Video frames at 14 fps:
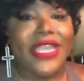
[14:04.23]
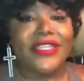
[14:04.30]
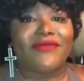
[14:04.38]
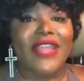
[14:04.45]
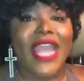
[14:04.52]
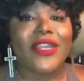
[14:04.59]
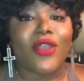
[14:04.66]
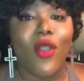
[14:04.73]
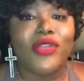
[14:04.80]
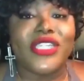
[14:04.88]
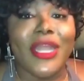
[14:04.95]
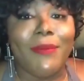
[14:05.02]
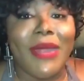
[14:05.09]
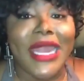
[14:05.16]
if that
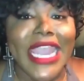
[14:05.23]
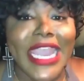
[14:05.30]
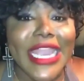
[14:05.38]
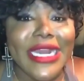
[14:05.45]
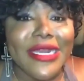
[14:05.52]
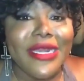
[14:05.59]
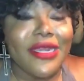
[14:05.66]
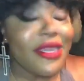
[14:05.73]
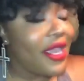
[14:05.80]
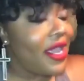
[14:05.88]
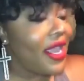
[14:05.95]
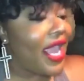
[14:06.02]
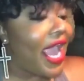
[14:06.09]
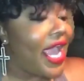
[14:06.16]
coochie bleeding
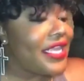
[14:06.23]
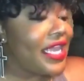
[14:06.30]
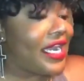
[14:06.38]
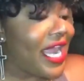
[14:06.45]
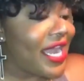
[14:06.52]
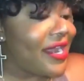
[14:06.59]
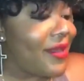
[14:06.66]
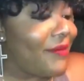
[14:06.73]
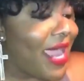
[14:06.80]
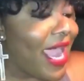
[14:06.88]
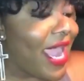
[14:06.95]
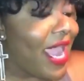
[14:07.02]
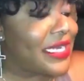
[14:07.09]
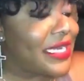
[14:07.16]
and you're letting a
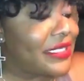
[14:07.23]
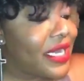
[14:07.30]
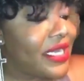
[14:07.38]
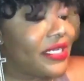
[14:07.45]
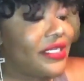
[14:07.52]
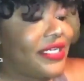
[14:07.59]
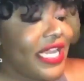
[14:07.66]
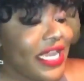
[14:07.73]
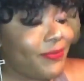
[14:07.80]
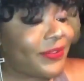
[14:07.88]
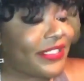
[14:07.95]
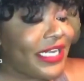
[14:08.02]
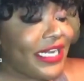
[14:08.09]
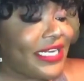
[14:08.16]
man deep
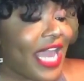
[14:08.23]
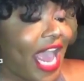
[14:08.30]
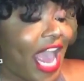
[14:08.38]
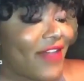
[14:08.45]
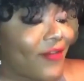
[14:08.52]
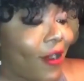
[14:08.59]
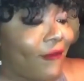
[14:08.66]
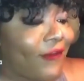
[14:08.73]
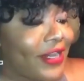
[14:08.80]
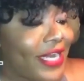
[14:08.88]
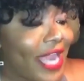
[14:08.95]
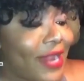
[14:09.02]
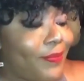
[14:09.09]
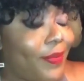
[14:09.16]
sea dive off
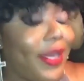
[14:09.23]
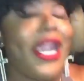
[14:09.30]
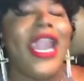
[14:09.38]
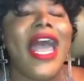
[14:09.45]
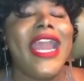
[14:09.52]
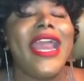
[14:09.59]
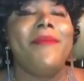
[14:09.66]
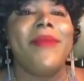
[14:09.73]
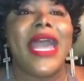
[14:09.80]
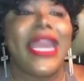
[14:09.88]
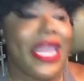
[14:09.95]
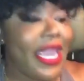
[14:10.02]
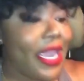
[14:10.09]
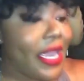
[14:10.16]
in that bloody
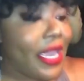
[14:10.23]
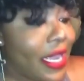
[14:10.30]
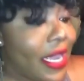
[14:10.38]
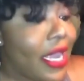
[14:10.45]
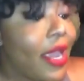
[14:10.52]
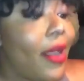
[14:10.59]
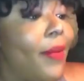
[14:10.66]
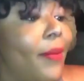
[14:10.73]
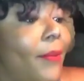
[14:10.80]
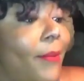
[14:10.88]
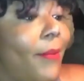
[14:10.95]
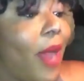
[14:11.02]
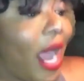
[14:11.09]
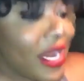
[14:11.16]
muddy.
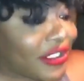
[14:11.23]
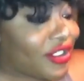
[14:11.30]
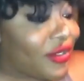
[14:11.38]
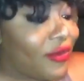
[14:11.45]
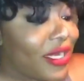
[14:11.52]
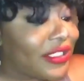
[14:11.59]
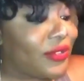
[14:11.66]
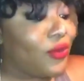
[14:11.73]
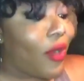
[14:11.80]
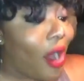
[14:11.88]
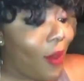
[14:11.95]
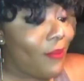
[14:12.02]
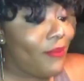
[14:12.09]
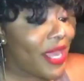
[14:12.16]

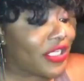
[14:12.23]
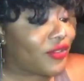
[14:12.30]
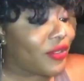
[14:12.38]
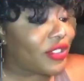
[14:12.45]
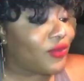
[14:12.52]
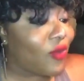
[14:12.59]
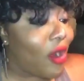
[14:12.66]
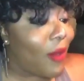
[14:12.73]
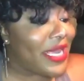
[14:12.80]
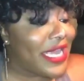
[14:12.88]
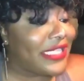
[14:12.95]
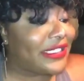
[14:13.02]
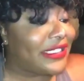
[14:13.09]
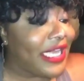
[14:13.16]
Mistress woman,
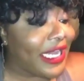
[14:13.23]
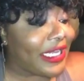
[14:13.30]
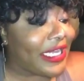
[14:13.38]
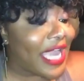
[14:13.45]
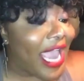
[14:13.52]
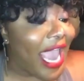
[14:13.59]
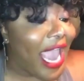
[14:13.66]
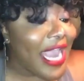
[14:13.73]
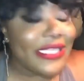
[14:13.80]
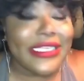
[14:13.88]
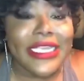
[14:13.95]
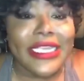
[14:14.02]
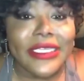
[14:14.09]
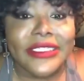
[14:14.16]
Ezekiel
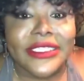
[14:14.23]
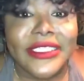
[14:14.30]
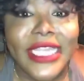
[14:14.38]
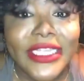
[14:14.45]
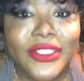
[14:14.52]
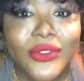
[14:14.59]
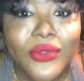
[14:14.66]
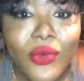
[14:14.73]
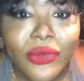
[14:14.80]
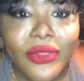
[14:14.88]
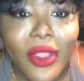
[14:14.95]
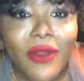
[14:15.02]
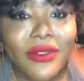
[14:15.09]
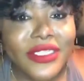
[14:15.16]

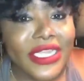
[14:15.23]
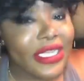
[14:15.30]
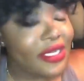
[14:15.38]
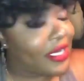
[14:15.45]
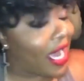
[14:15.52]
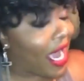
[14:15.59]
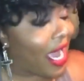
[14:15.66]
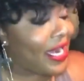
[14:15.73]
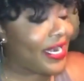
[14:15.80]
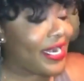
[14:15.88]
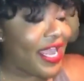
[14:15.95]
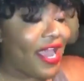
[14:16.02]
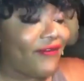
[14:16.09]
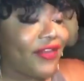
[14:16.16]
18:6-13. God
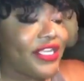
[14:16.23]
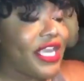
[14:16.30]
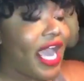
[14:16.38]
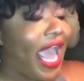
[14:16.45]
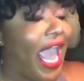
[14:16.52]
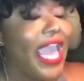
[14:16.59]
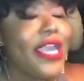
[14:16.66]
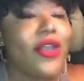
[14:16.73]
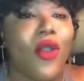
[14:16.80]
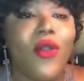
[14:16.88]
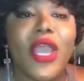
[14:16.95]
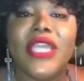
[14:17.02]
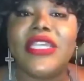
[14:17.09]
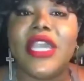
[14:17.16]
in heaven, you're
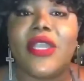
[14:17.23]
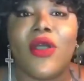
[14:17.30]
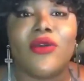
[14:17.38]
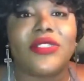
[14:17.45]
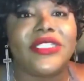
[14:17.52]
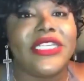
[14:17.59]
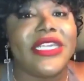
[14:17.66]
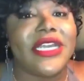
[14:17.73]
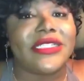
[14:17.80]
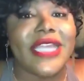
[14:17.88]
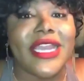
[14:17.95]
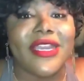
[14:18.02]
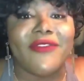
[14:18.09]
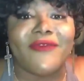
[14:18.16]
going to see us
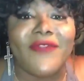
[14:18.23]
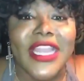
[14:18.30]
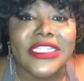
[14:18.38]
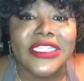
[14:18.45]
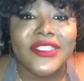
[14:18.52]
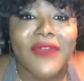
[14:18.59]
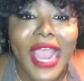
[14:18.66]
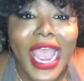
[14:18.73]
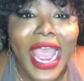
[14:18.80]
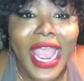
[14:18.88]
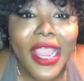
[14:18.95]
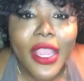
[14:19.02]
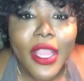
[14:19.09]
at the fish fry.